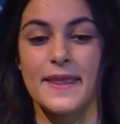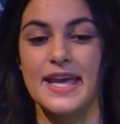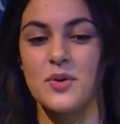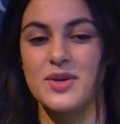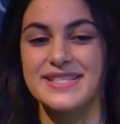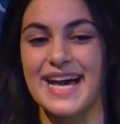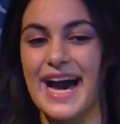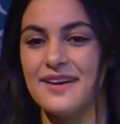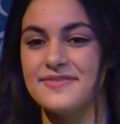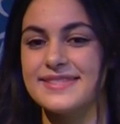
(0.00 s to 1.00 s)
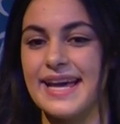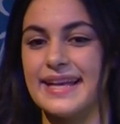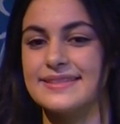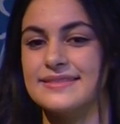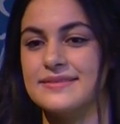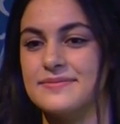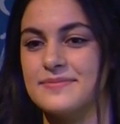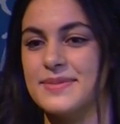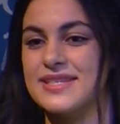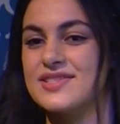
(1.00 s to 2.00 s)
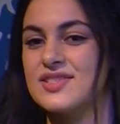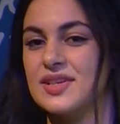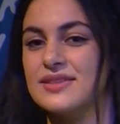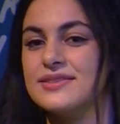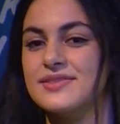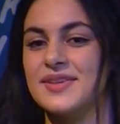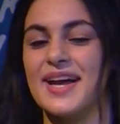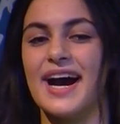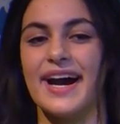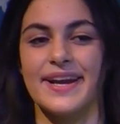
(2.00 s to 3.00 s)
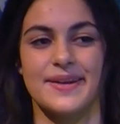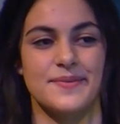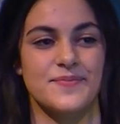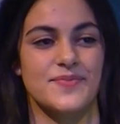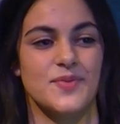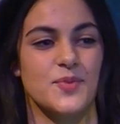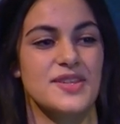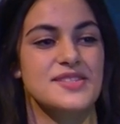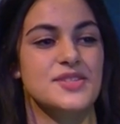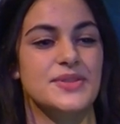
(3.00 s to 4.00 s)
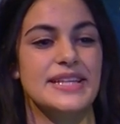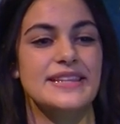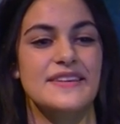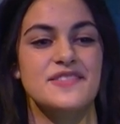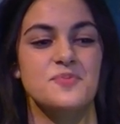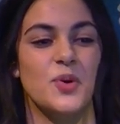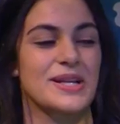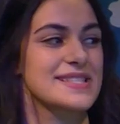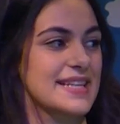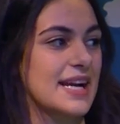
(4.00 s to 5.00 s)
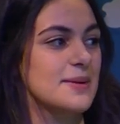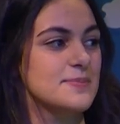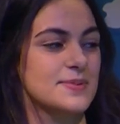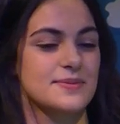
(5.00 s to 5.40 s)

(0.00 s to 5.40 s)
It was half dead, but still stood high, with its green leaves pointing up.